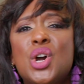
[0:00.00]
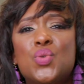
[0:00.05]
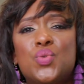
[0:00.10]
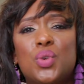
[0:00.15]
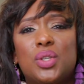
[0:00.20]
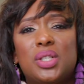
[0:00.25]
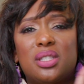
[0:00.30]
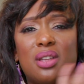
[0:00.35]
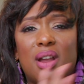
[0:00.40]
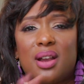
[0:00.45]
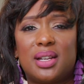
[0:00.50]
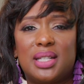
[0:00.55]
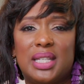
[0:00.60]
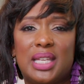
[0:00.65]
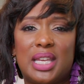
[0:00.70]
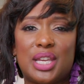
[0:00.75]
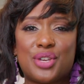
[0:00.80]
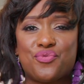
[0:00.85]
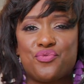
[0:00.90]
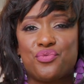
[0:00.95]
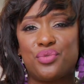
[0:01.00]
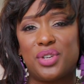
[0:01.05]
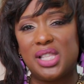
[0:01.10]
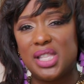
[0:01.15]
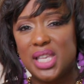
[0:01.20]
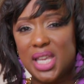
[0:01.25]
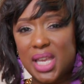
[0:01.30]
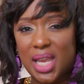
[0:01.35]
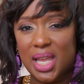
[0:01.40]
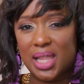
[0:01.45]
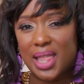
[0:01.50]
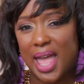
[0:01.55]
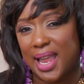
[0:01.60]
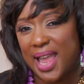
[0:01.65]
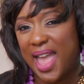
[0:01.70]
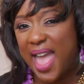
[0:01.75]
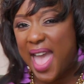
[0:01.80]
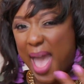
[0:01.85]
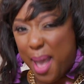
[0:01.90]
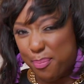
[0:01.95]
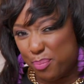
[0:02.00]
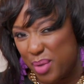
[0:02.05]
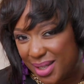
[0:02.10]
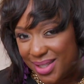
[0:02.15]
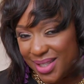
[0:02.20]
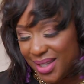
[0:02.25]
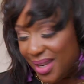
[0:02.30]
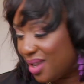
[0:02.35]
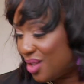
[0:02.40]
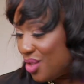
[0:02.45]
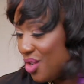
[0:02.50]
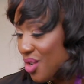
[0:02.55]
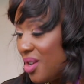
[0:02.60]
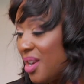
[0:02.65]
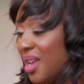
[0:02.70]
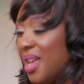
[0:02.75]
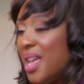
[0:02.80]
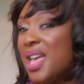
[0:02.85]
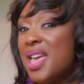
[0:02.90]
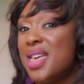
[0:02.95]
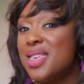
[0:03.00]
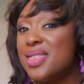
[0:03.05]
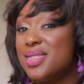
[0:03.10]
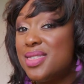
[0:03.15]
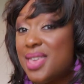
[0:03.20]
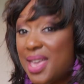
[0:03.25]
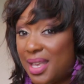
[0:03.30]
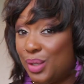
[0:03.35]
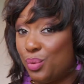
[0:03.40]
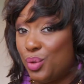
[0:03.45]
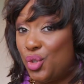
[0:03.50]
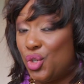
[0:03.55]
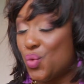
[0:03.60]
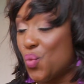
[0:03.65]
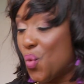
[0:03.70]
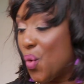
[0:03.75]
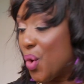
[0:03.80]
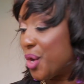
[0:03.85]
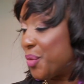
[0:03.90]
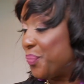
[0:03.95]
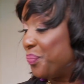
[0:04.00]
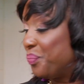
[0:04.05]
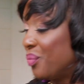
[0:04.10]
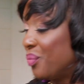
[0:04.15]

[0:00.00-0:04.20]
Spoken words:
will start to get really like happy together. That's what you want.